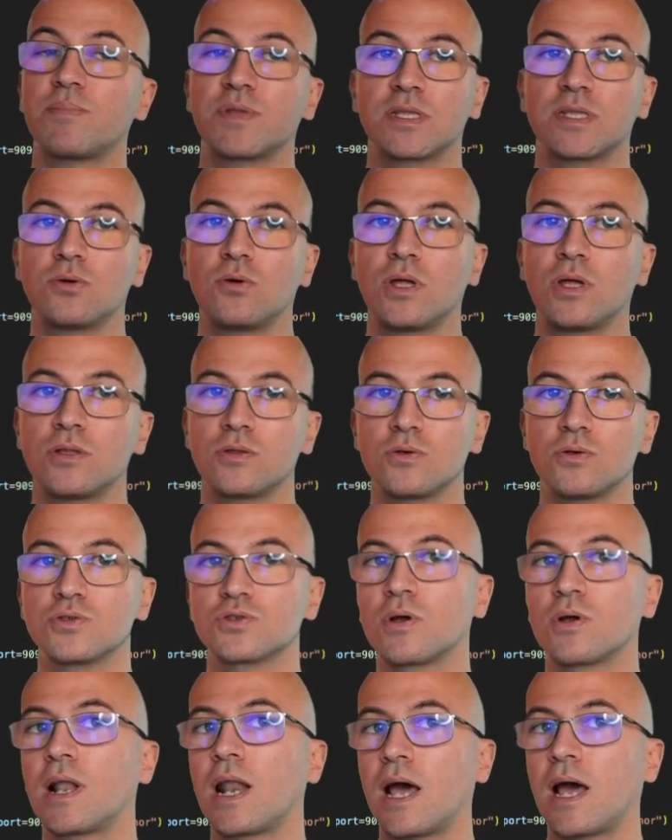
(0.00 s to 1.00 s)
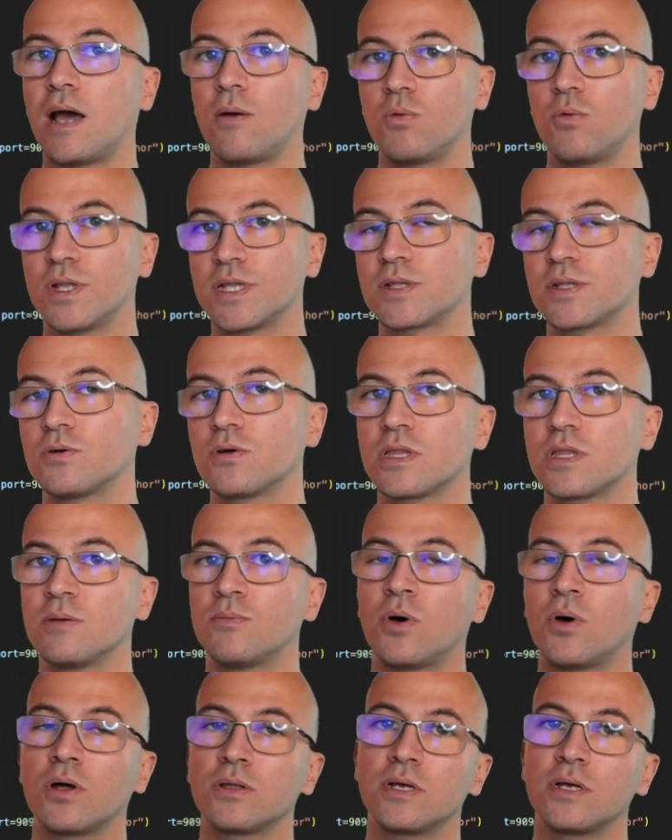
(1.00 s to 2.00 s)
So as usual, I will store the
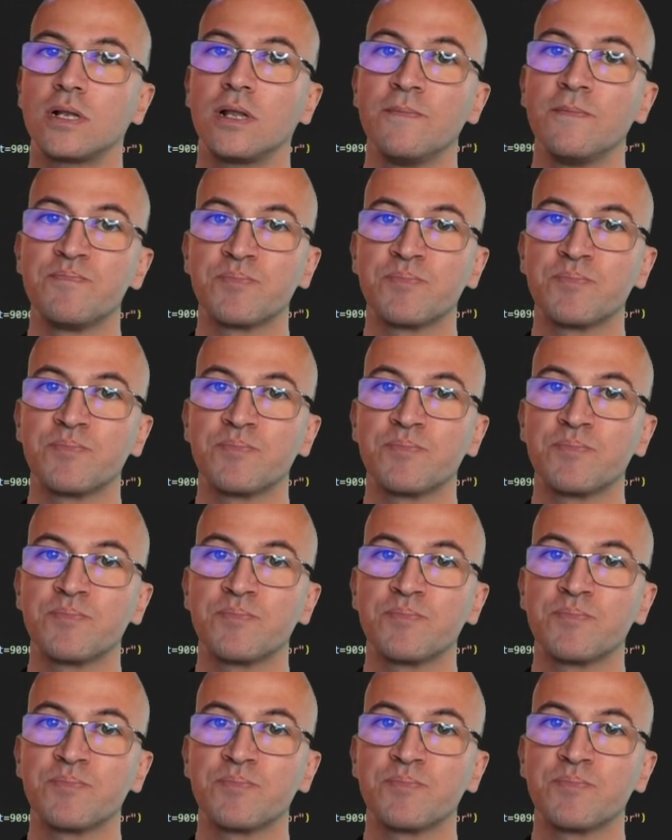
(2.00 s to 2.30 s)
model